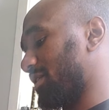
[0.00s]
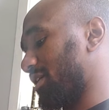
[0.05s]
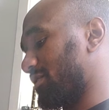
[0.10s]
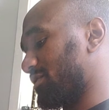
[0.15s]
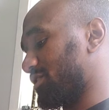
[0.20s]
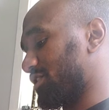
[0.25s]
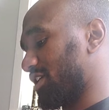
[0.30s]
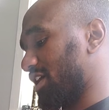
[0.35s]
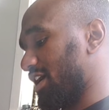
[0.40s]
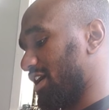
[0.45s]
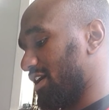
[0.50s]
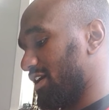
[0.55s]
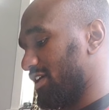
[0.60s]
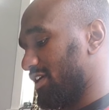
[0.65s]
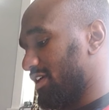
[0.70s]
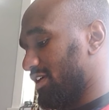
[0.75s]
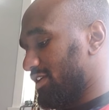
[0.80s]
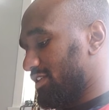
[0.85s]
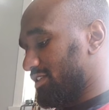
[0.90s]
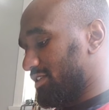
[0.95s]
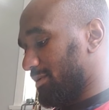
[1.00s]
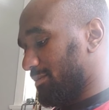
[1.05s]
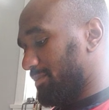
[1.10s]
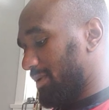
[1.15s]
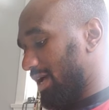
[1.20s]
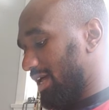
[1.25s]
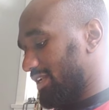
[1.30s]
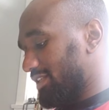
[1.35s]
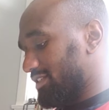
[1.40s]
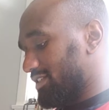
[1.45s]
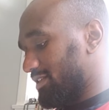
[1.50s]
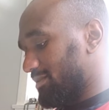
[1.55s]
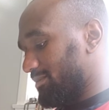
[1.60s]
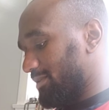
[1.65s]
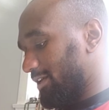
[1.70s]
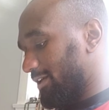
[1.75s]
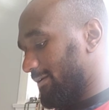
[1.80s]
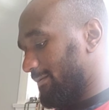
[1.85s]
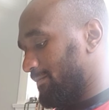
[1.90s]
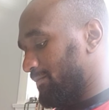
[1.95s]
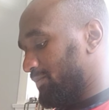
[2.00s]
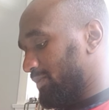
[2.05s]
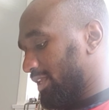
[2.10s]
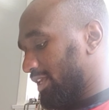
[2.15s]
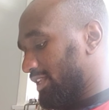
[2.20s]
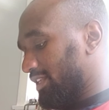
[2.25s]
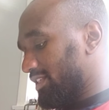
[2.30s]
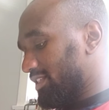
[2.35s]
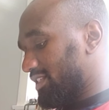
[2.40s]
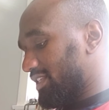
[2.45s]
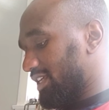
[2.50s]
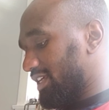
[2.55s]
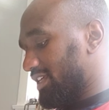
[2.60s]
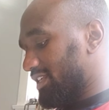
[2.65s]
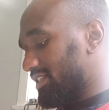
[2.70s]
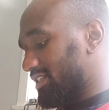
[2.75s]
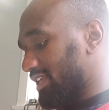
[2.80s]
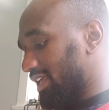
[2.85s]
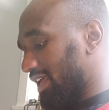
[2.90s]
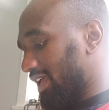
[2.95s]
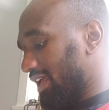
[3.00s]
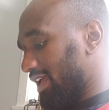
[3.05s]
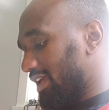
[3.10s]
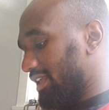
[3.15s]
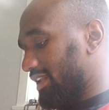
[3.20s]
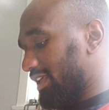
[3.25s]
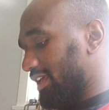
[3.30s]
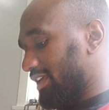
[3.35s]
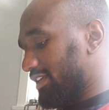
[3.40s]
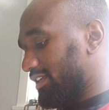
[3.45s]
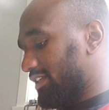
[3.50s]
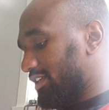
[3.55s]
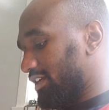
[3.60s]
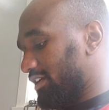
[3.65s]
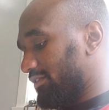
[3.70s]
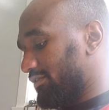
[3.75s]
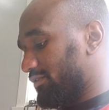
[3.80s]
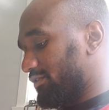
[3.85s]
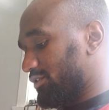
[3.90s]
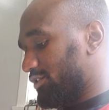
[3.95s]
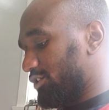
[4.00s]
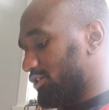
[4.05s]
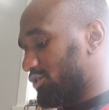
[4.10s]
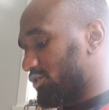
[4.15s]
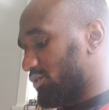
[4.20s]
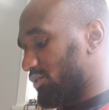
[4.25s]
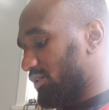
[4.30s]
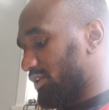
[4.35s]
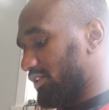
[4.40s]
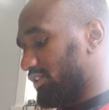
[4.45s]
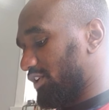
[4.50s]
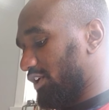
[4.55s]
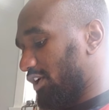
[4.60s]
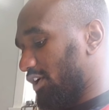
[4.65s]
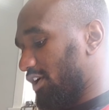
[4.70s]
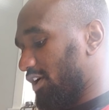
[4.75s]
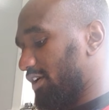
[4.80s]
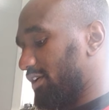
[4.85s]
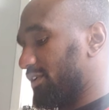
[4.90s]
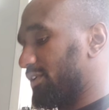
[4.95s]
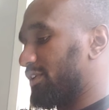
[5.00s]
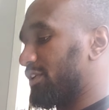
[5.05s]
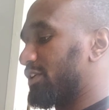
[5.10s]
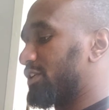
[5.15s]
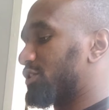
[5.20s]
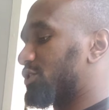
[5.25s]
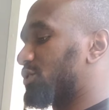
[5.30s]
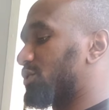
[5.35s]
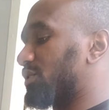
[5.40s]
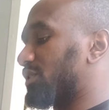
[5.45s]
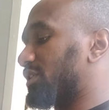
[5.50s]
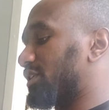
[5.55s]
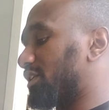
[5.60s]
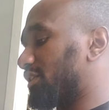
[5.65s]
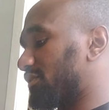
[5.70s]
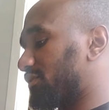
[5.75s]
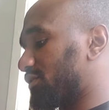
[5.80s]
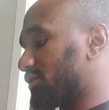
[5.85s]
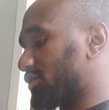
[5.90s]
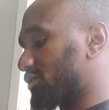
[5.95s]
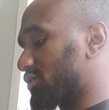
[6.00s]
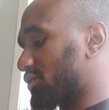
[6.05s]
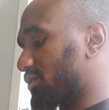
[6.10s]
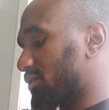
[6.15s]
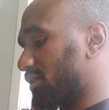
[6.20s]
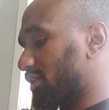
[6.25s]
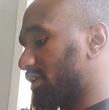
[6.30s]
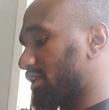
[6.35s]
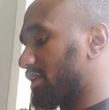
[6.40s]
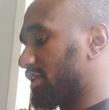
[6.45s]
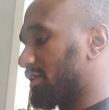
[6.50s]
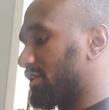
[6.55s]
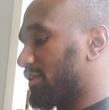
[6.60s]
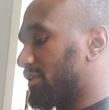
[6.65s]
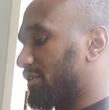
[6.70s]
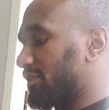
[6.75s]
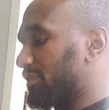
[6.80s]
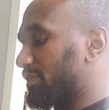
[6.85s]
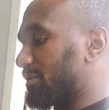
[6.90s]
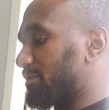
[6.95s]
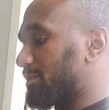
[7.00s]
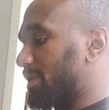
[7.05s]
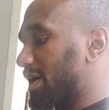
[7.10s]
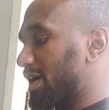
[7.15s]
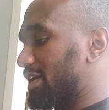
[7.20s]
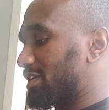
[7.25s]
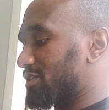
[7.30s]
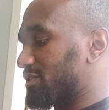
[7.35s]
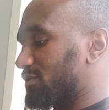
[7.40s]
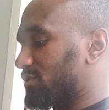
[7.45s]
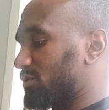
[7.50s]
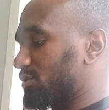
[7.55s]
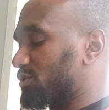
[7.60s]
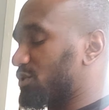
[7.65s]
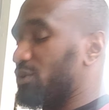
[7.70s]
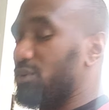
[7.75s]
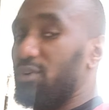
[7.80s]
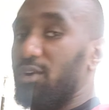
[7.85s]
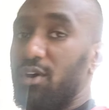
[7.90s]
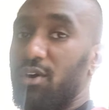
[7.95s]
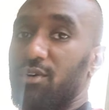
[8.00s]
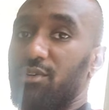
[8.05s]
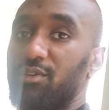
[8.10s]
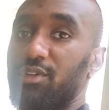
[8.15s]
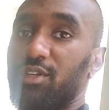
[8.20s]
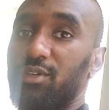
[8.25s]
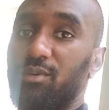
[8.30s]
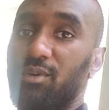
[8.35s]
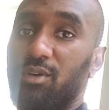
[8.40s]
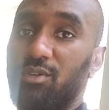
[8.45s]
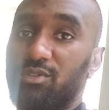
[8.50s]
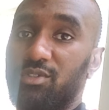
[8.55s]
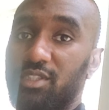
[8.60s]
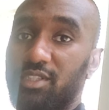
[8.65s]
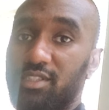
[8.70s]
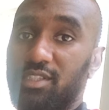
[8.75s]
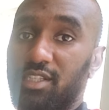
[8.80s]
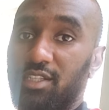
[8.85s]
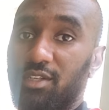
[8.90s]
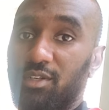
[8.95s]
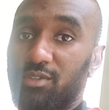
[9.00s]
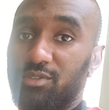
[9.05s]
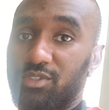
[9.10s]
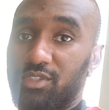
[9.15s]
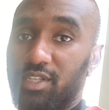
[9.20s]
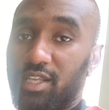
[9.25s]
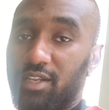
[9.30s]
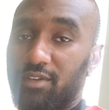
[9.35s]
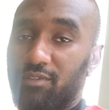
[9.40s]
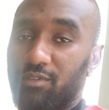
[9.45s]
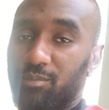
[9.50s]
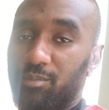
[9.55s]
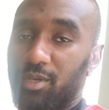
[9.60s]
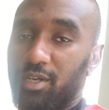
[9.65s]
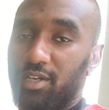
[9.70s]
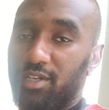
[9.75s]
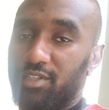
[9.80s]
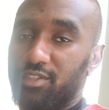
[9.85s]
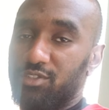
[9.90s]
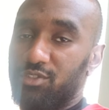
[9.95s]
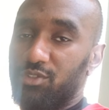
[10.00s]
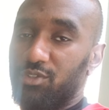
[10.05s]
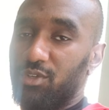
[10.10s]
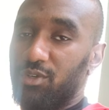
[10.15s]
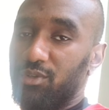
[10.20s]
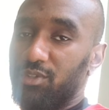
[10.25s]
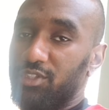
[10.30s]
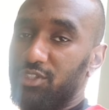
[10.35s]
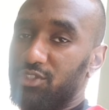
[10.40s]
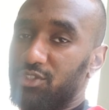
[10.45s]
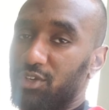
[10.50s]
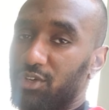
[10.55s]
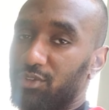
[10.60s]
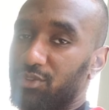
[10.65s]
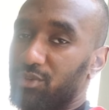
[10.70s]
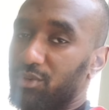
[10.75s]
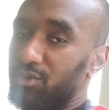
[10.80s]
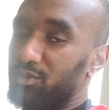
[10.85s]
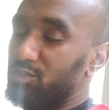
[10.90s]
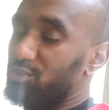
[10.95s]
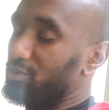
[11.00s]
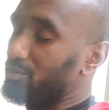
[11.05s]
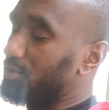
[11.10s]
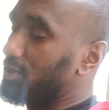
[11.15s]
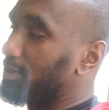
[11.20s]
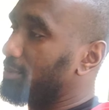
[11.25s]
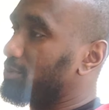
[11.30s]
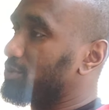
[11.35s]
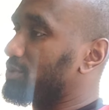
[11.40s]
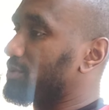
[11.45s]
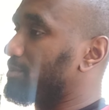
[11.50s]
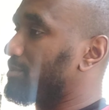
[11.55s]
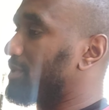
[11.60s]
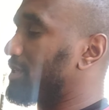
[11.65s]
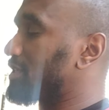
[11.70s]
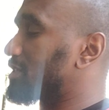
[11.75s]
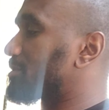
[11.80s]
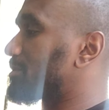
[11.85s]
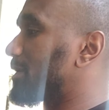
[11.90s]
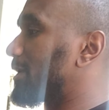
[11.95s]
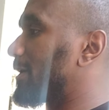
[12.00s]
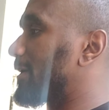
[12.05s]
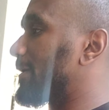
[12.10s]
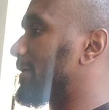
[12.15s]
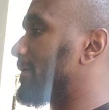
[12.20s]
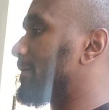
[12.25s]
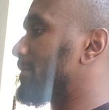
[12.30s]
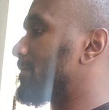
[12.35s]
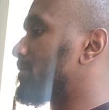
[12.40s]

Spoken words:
Yahushai to balance it, man. And it says, and a gift destroyed the heart. So a gift destroyed the minds of you so-called Negroes, Latinos, and Native Americans. You know, Esau throw you some kibbles and bits, man.